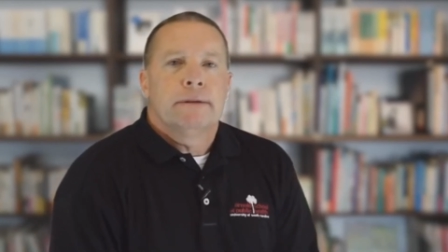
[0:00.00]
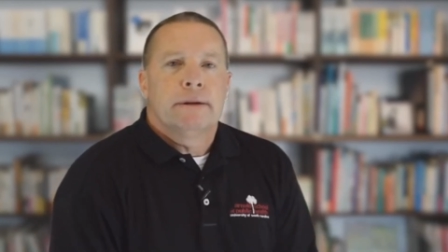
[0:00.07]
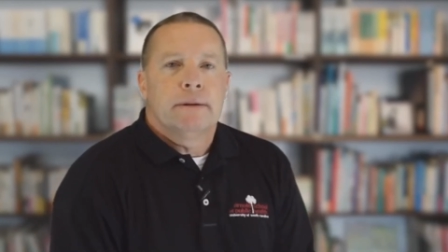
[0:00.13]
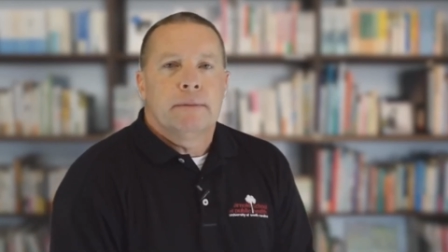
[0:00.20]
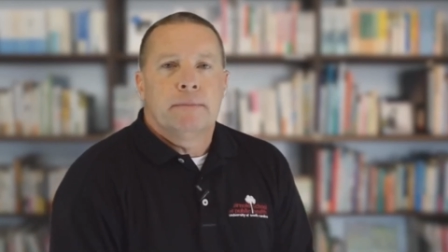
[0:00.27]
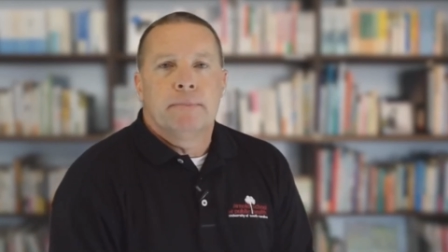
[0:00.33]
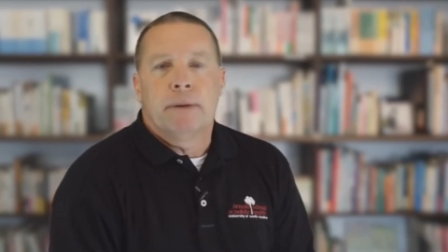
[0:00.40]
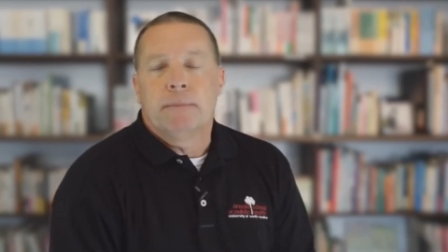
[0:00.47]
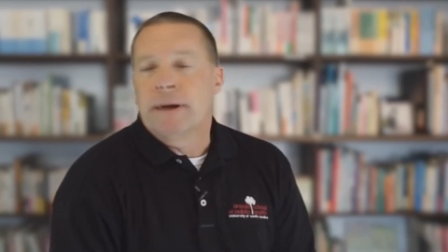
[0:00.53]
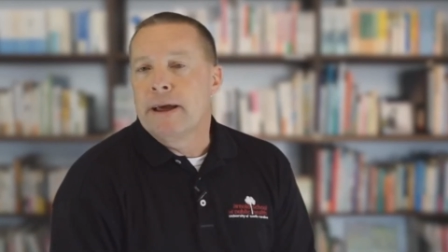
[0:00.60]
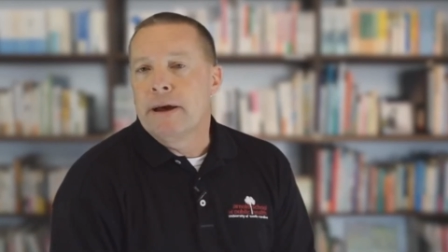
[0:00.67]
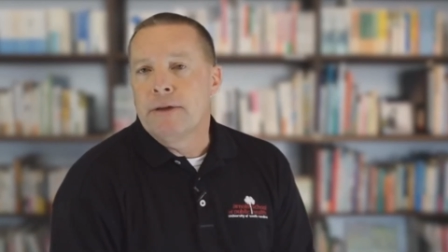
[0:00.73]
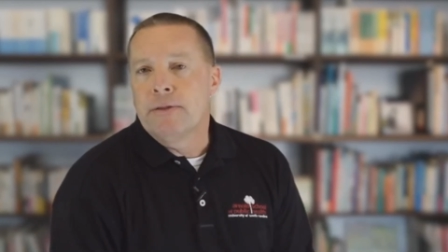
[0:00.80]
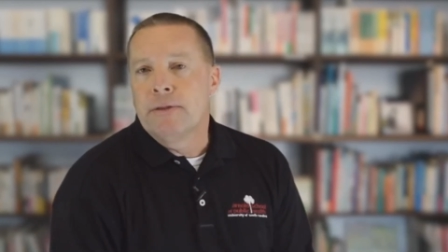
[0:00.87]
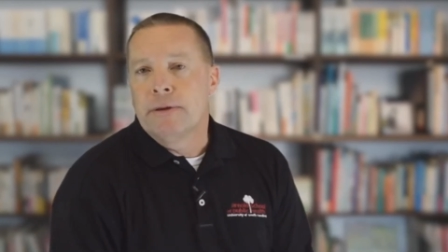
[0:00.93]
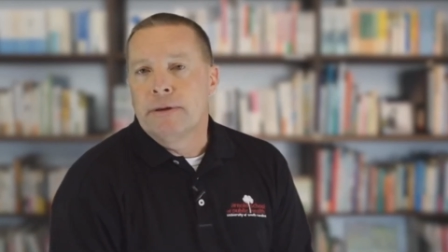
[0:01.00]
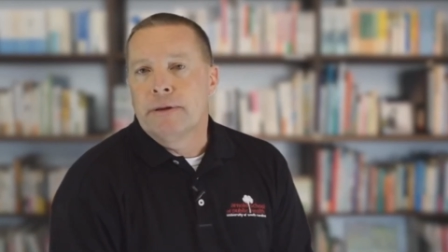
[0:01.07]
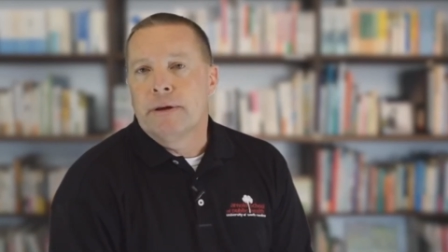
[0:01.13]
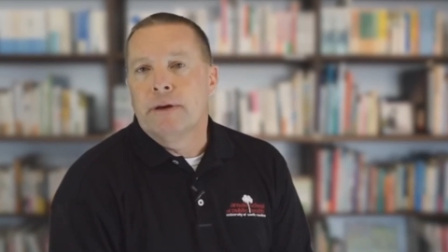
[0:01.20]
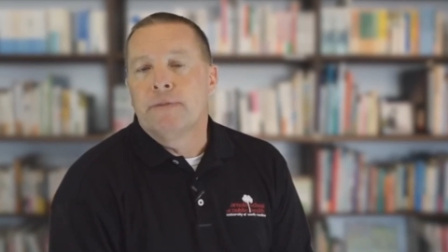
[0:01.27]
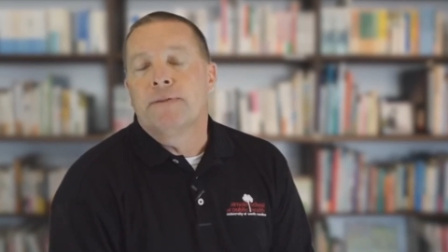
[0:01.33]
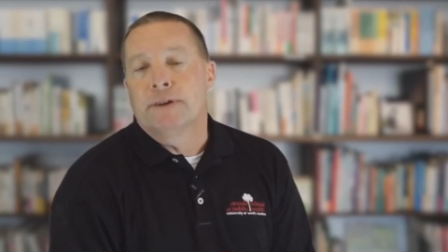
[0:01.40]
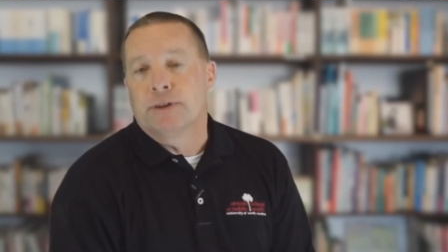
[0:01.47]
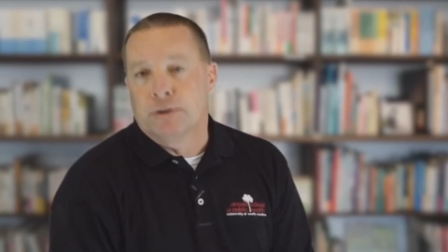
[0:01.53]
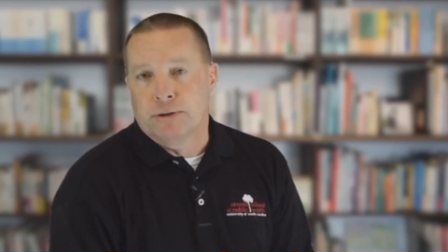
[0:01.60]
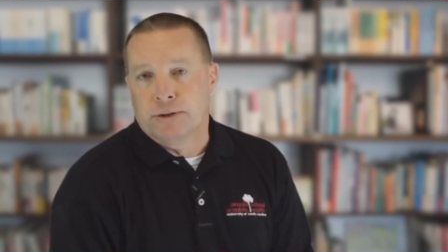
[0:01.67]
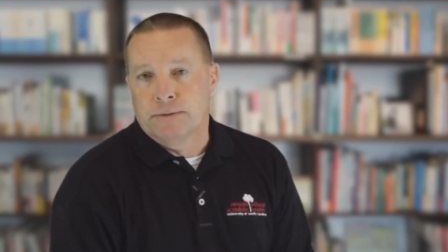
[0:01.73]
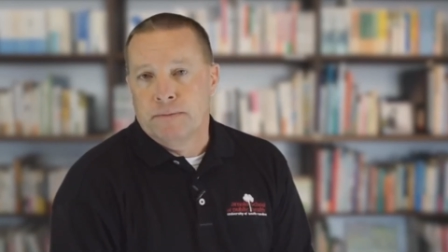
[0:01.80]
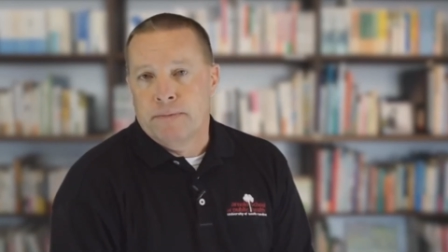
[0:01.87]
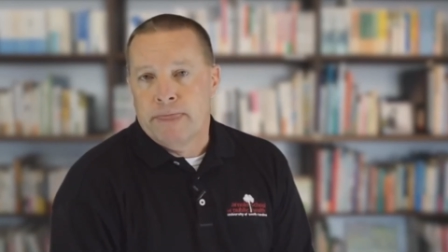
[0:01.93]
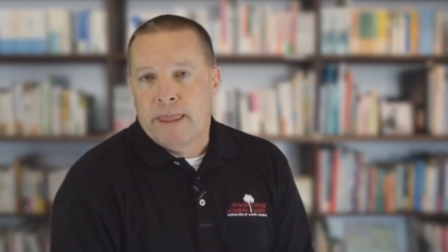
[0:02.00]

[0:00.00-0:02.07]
uh, public health officials.